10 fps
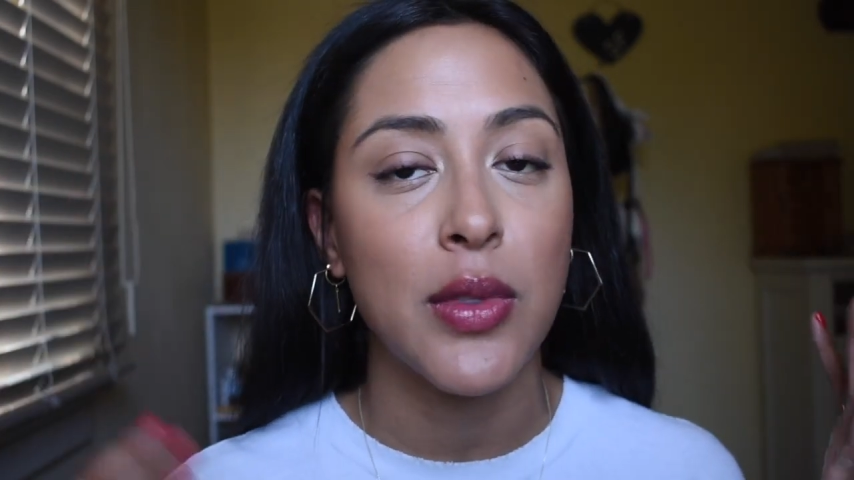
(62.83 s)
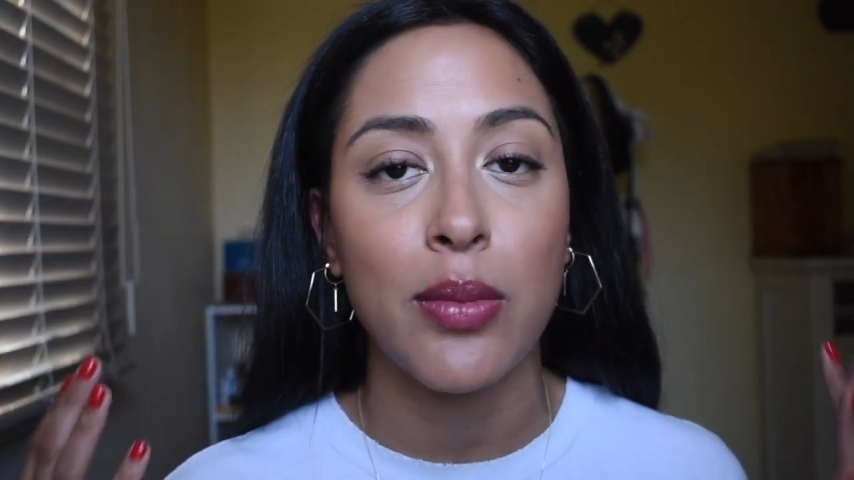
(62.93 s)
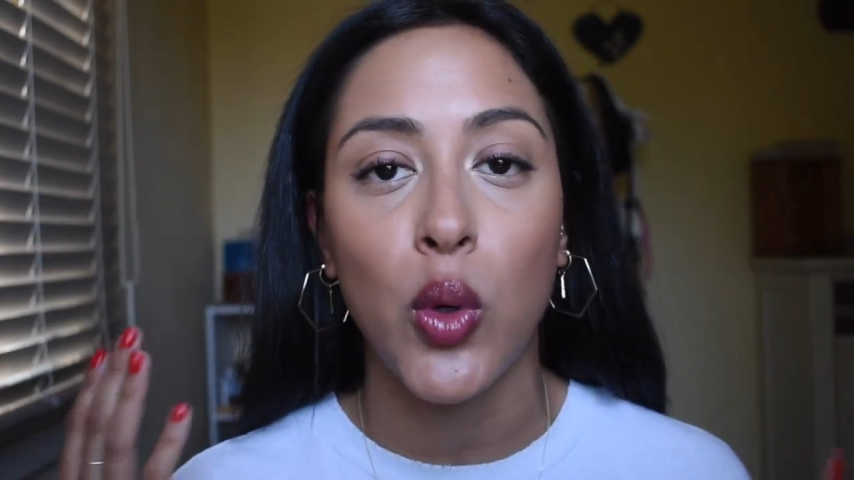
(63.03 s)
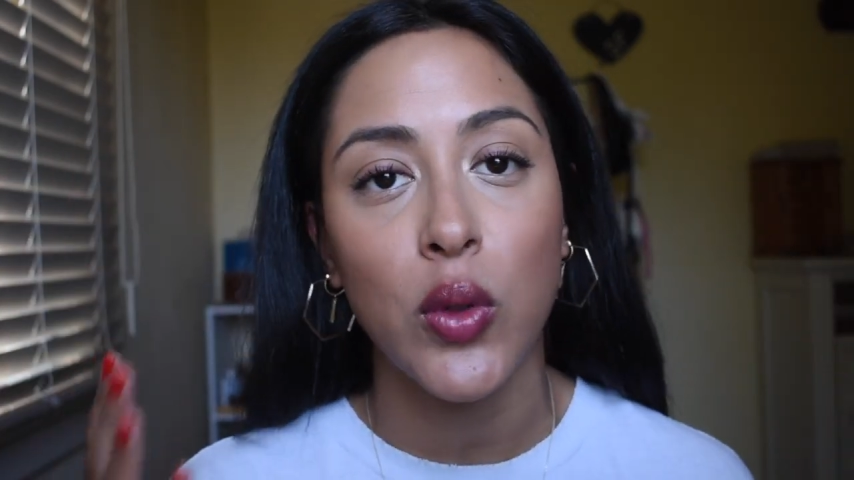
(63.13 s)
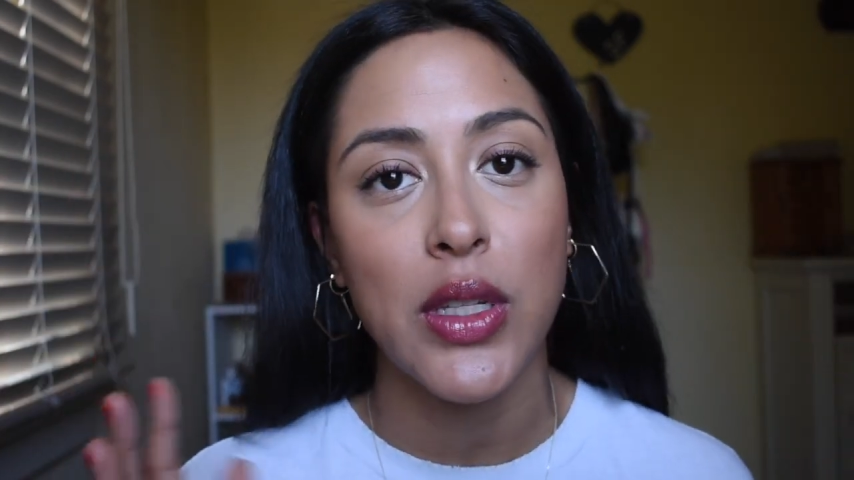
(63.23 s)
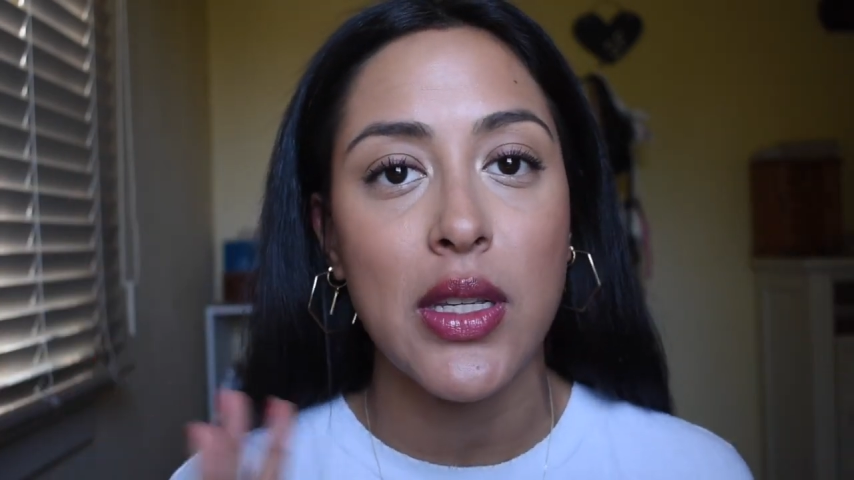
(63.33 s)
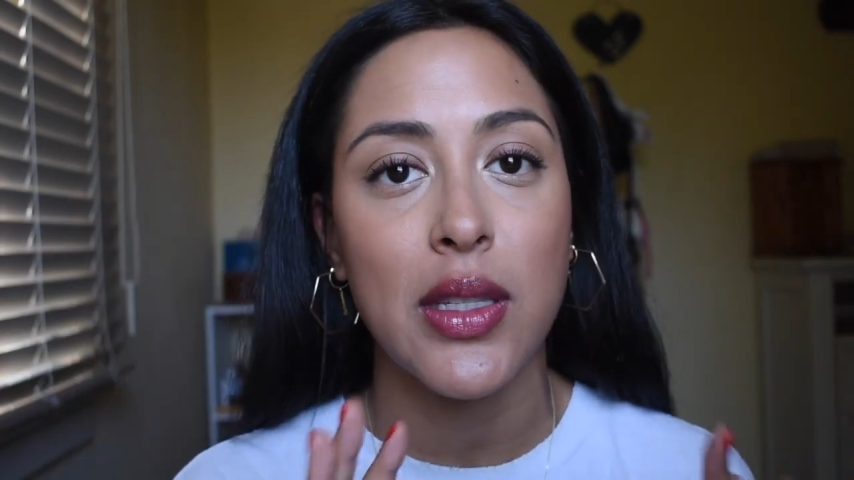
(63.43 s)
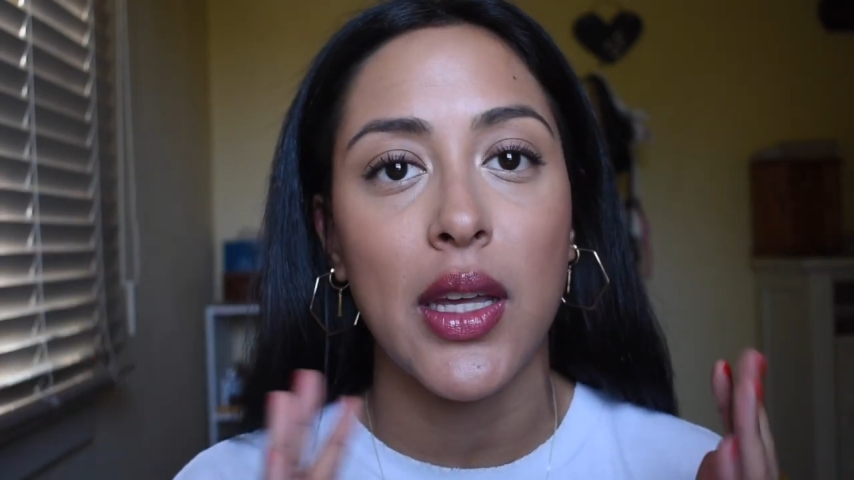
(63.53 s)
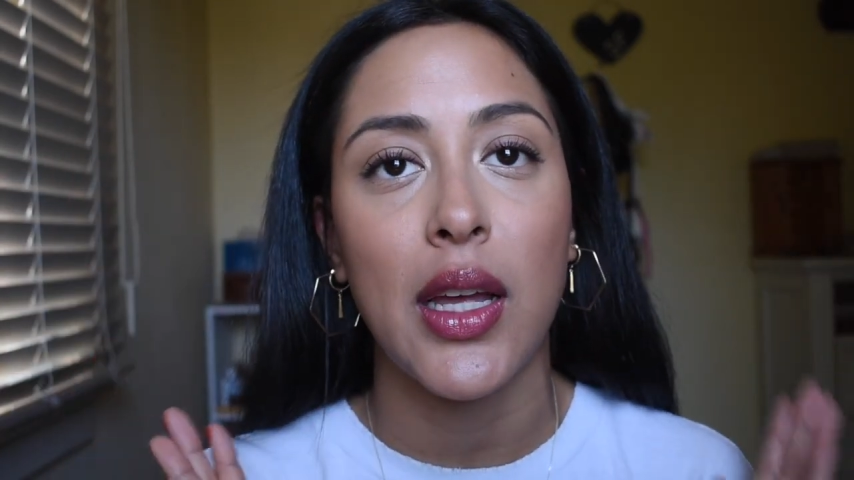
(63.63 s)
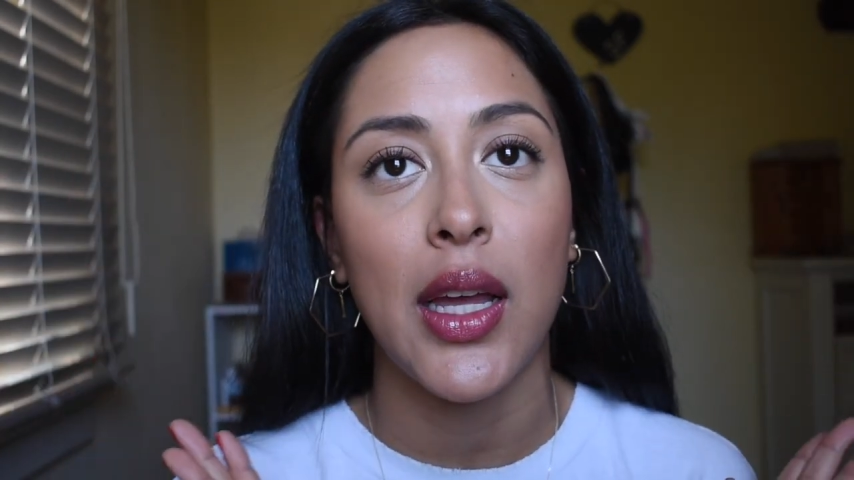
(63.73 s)
some oldies
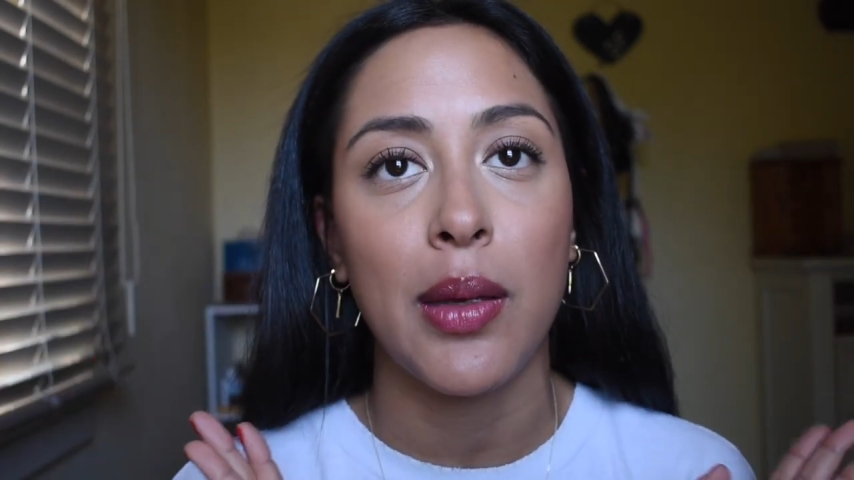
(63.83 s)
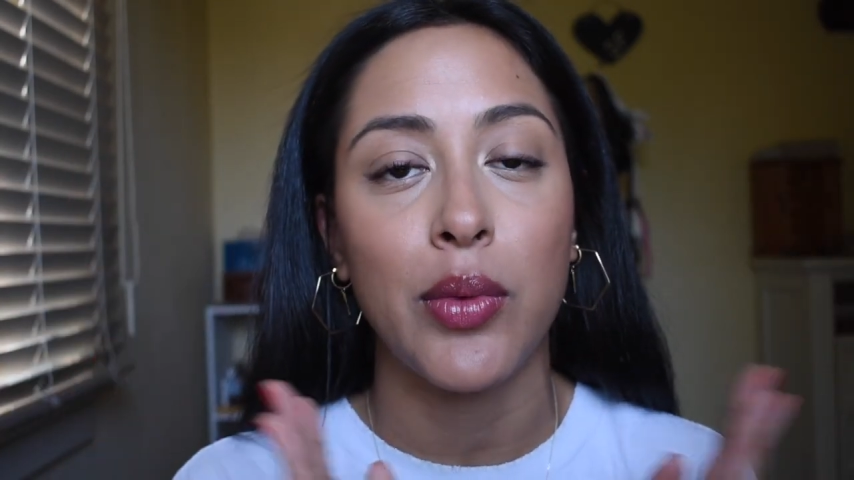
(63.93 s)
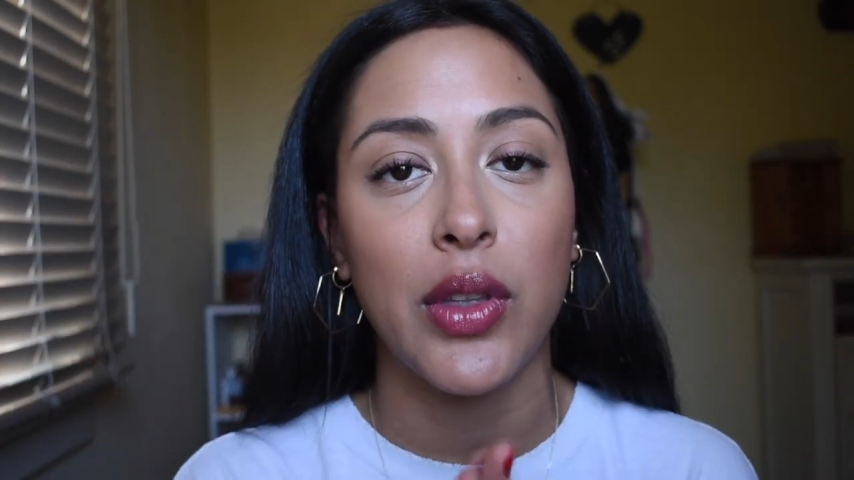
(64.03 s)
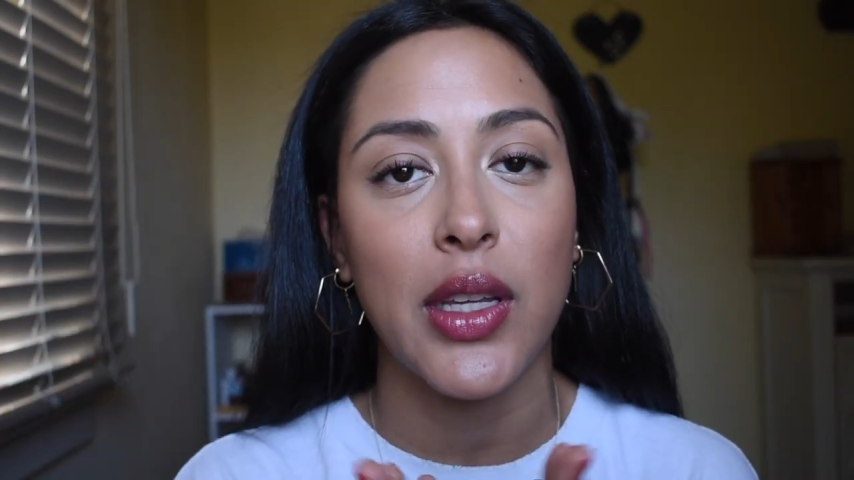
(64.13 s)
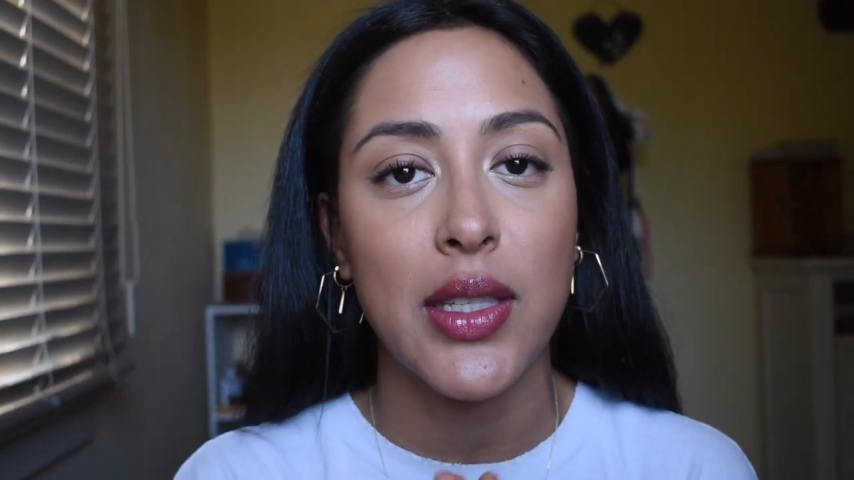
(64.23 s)
that I'm really